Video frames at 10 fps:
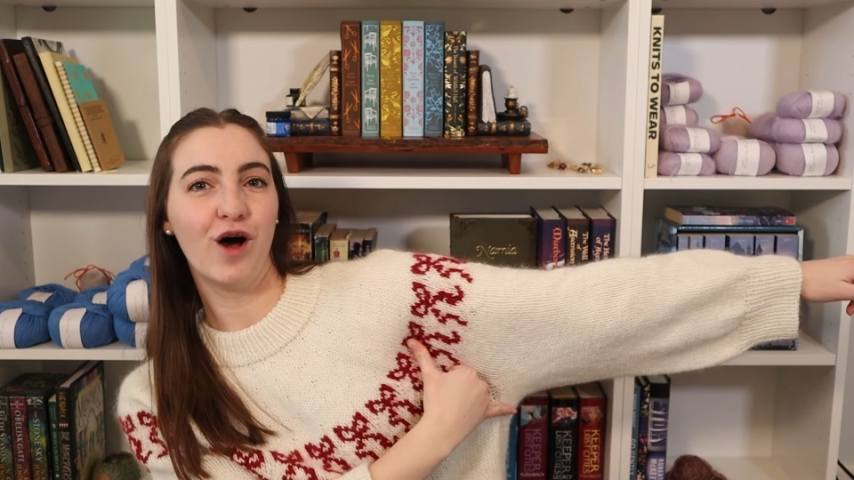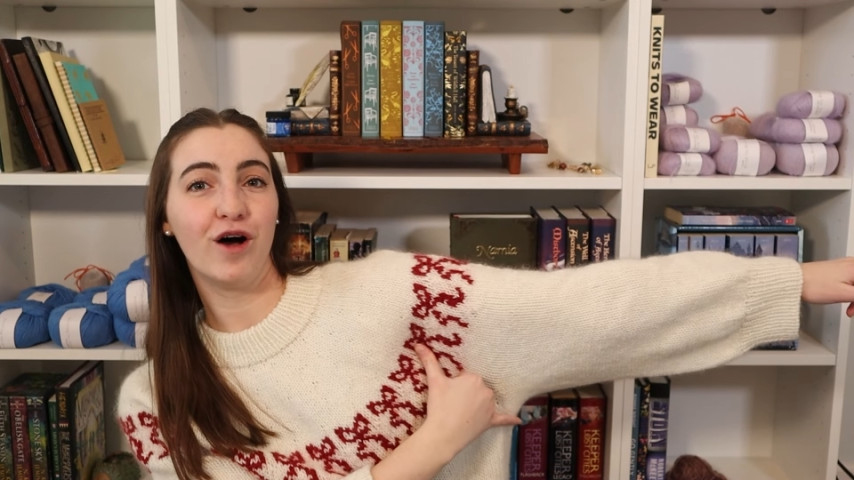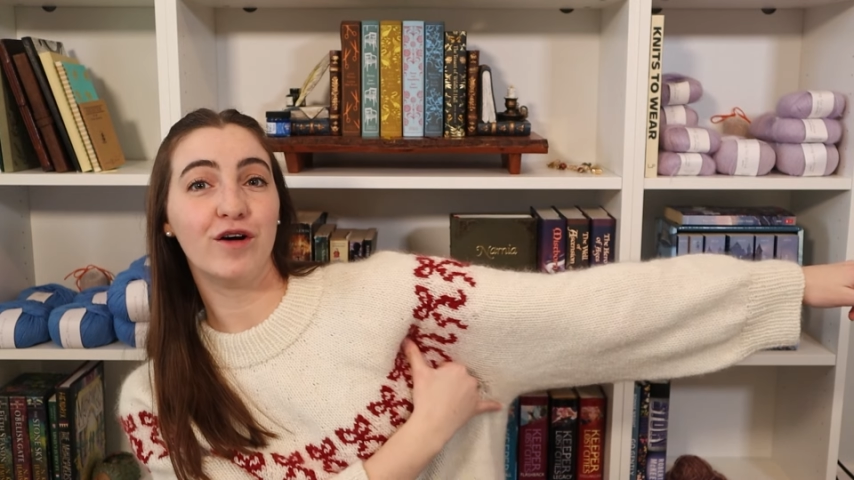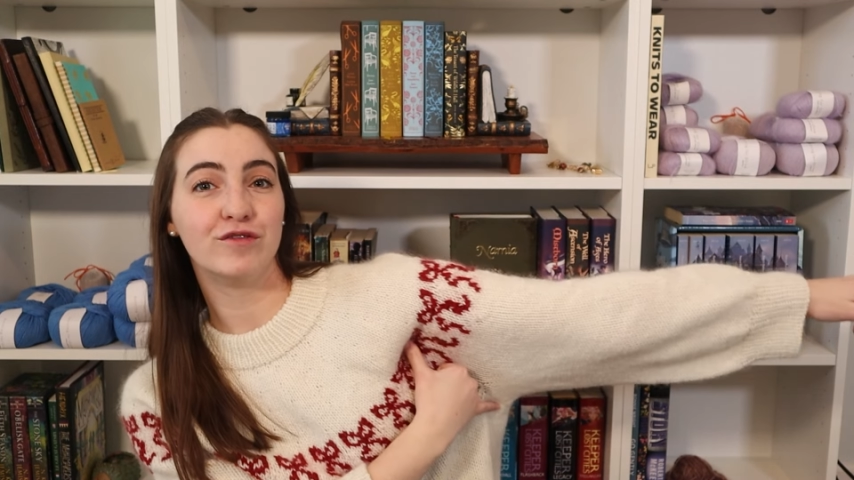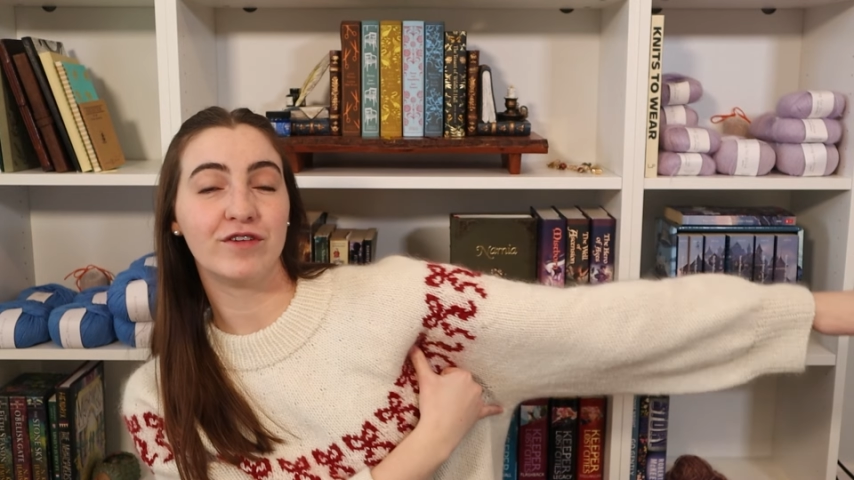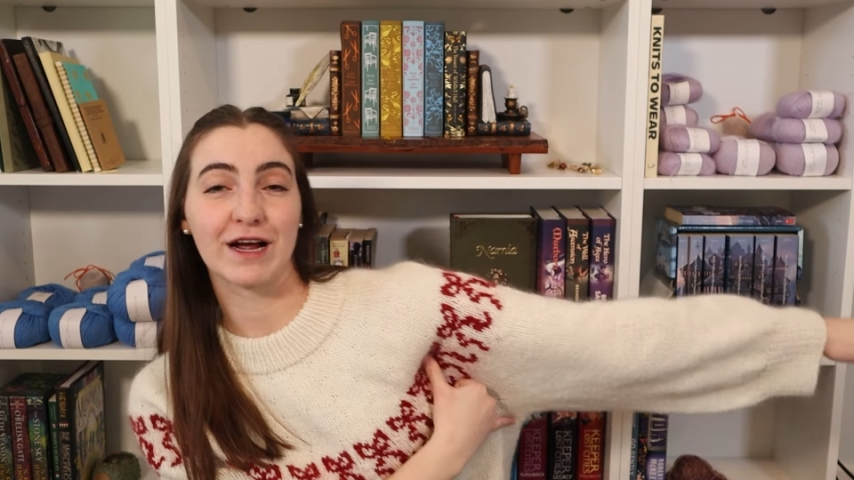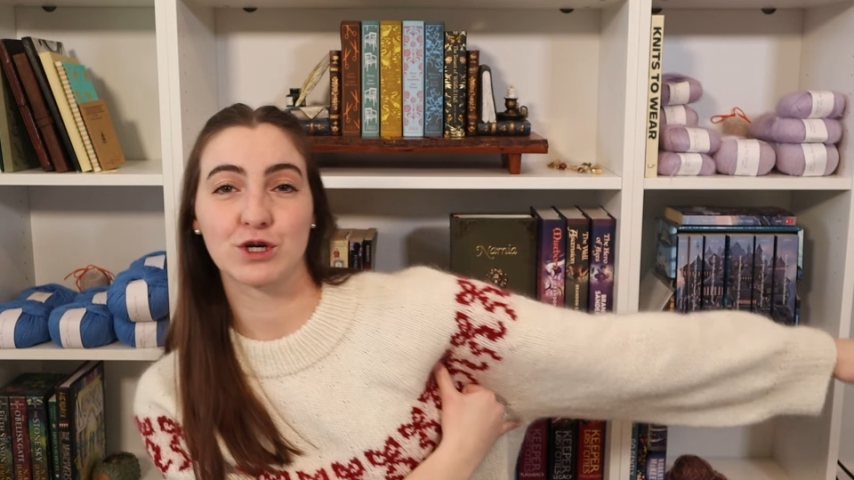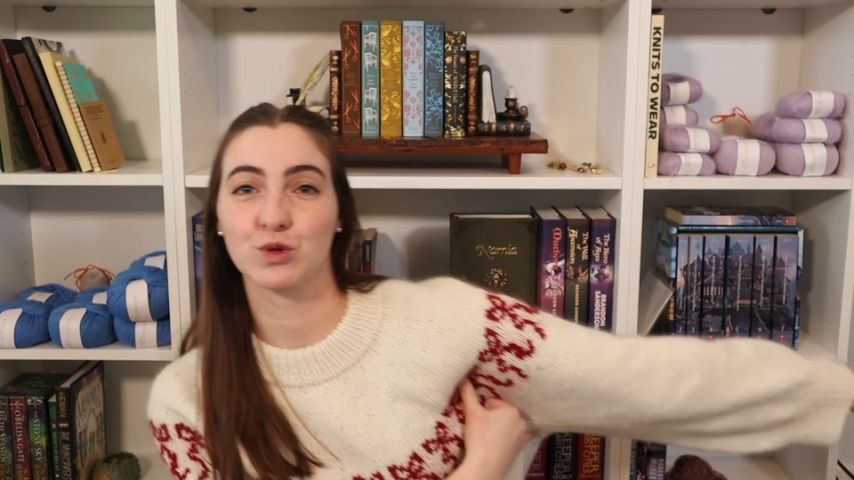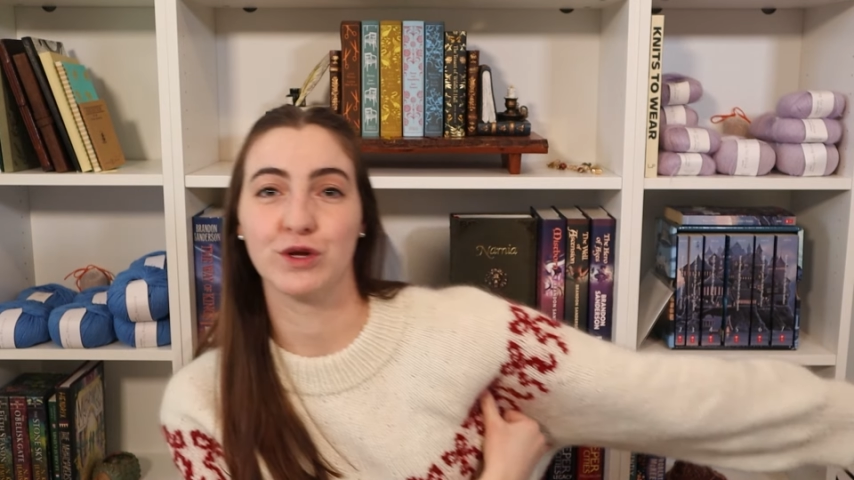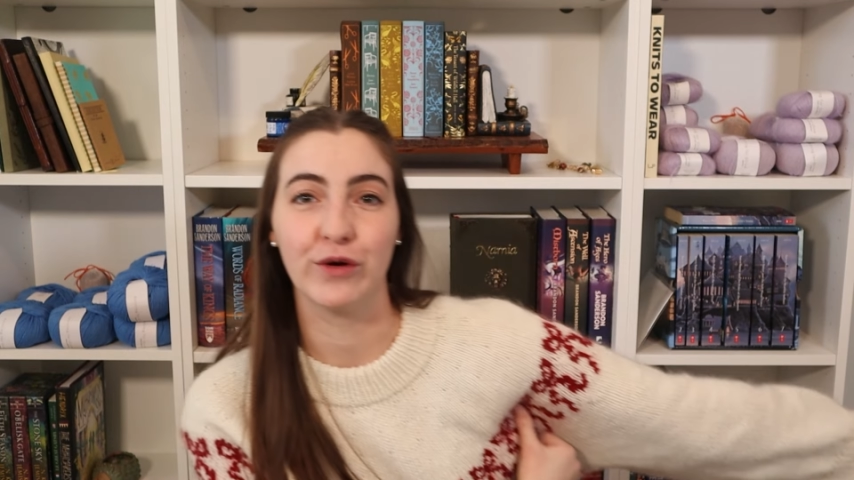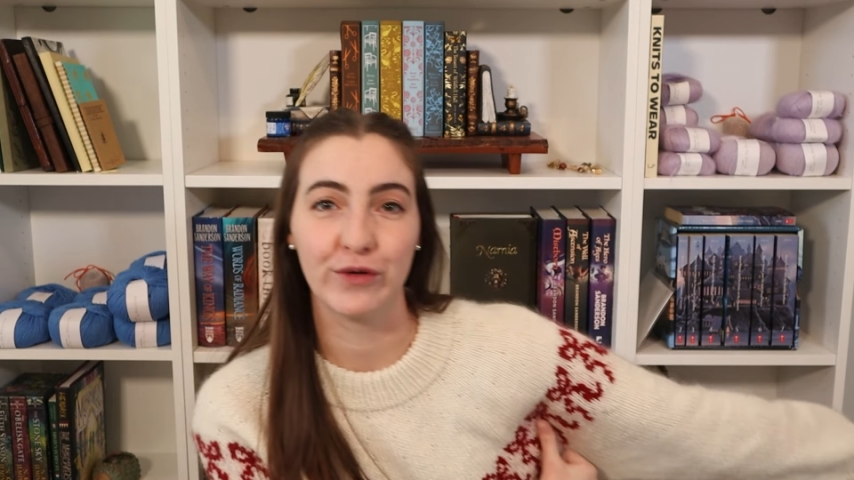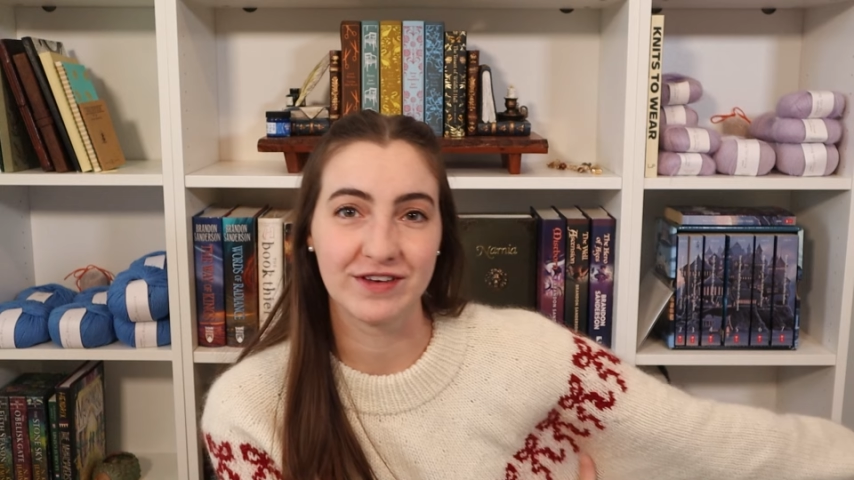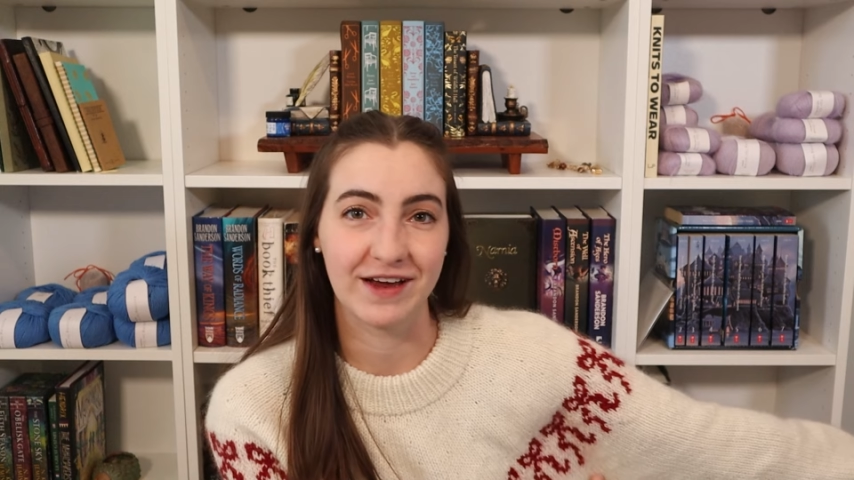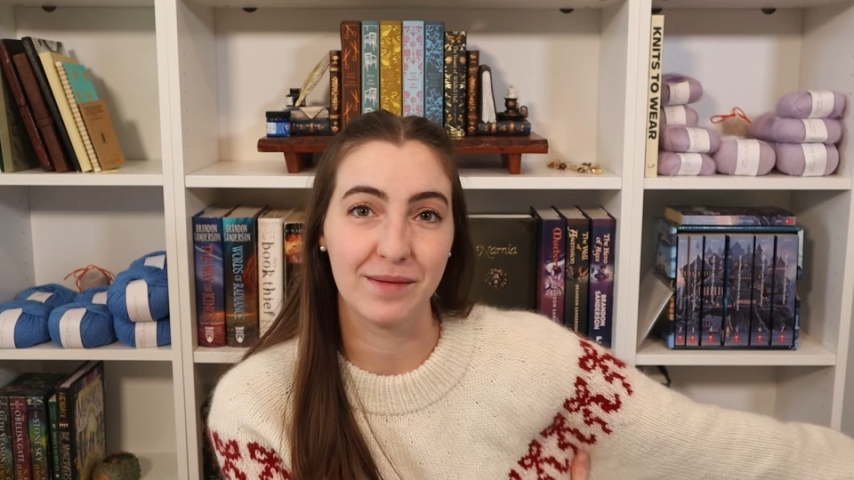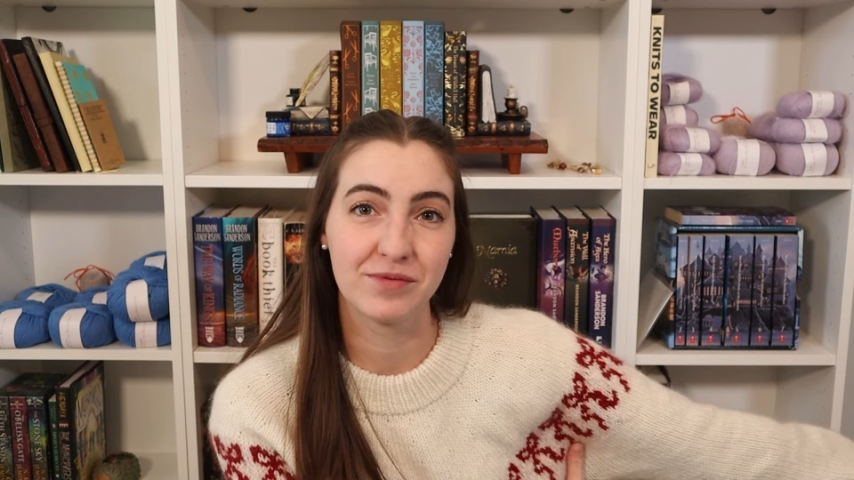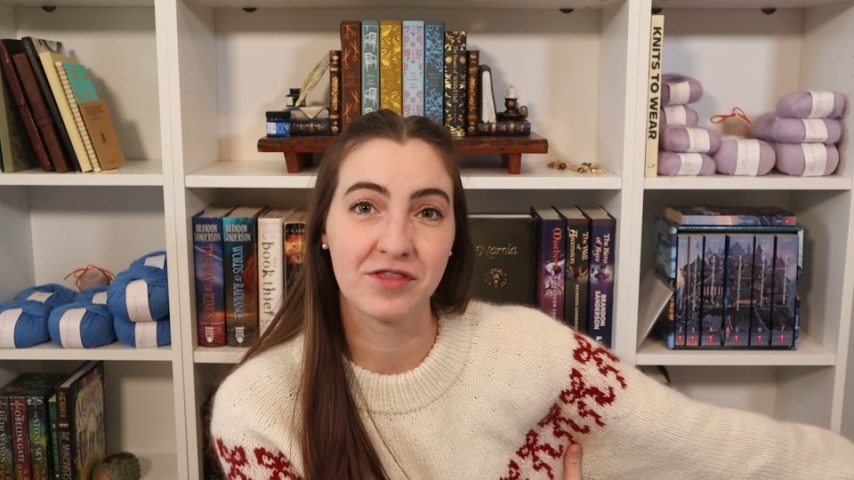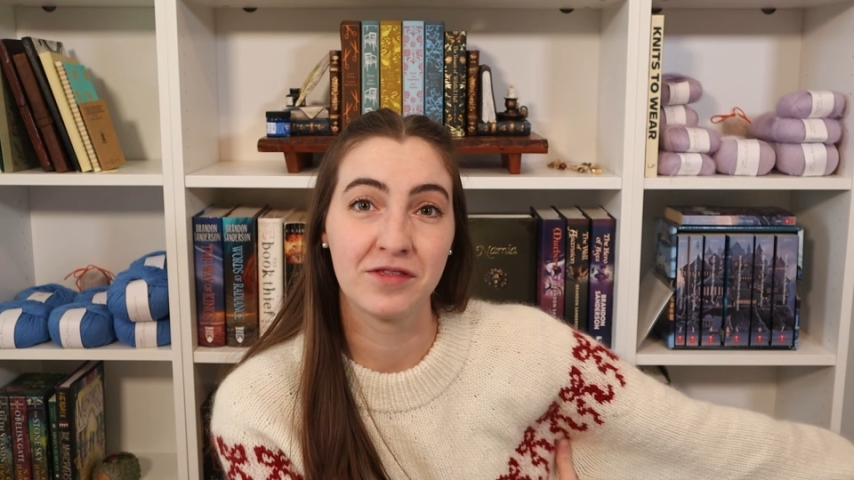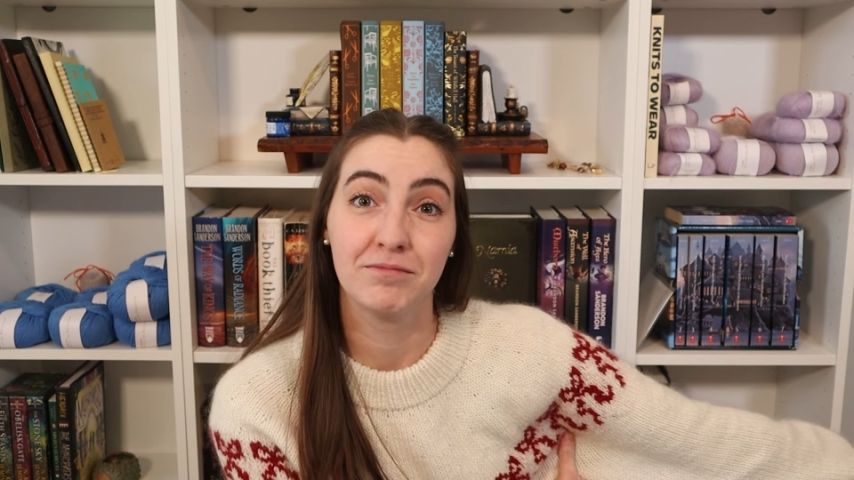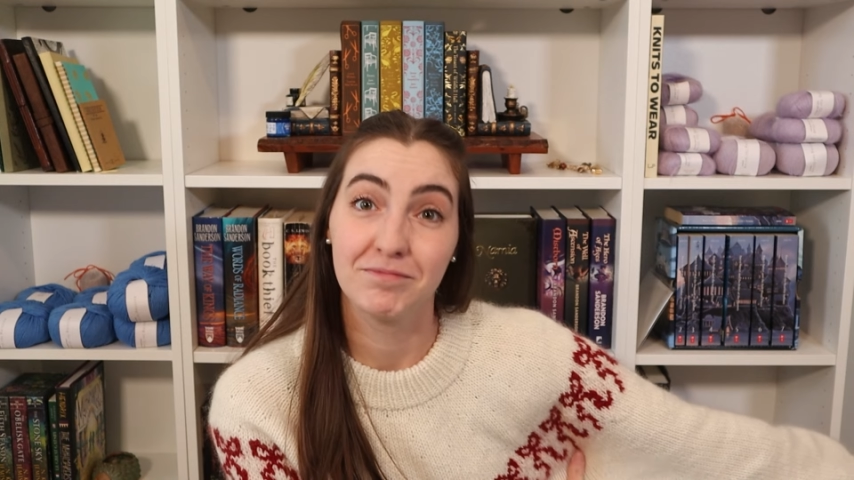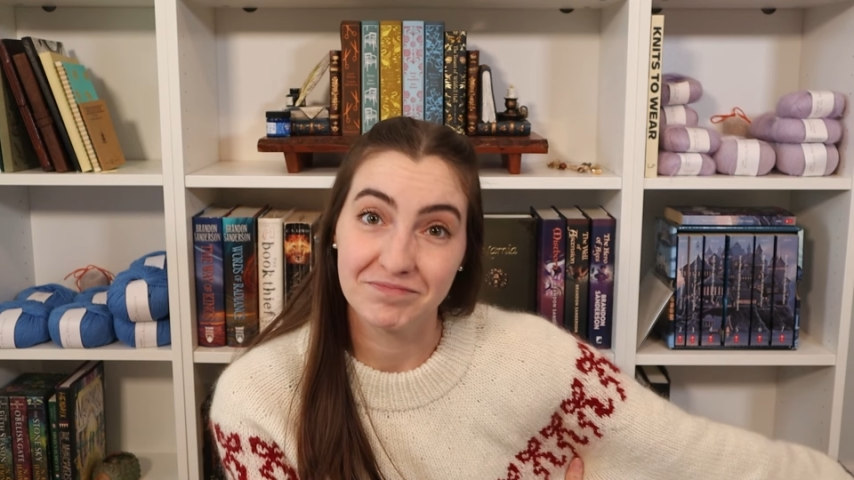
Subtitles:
of extra yoke depth